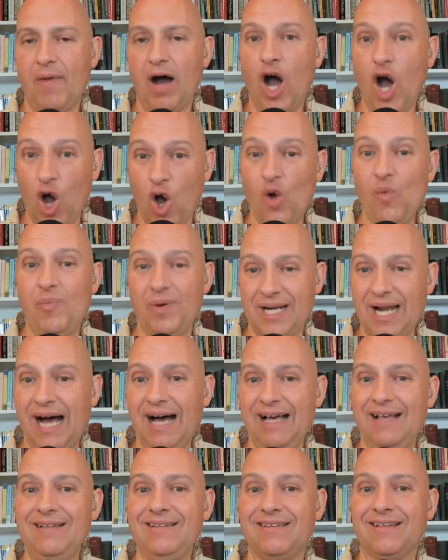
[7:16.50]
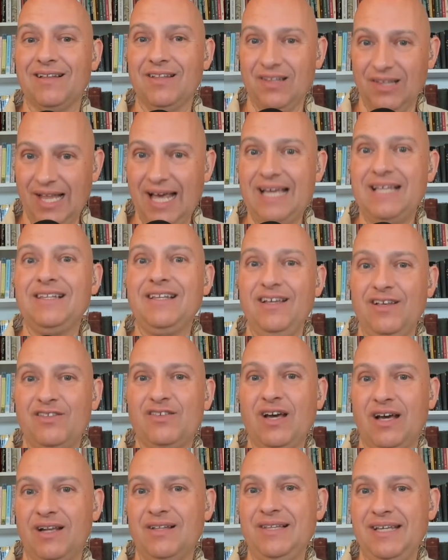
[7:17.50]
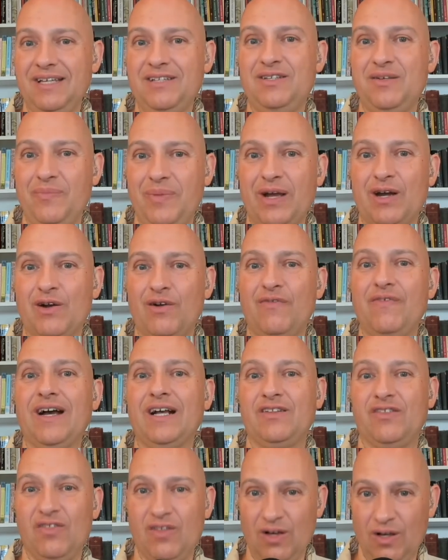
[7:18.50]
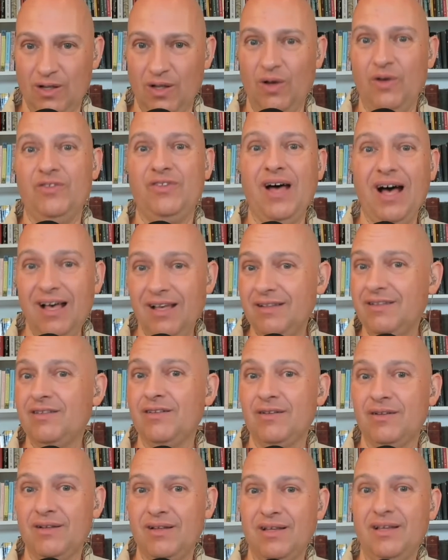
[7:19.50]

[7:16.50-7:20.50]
open eyes likely is going to lead to better effects than closed eyes,